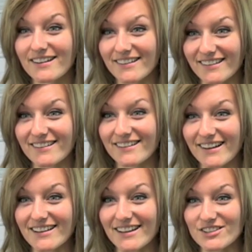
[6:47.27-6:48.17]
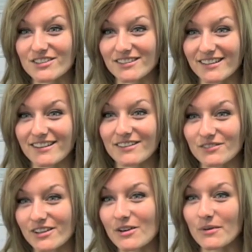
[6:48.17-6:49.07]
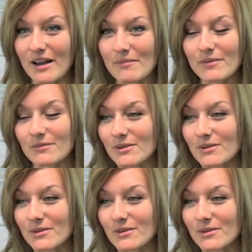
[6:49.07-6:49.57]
I think I actually did. And Rika went up and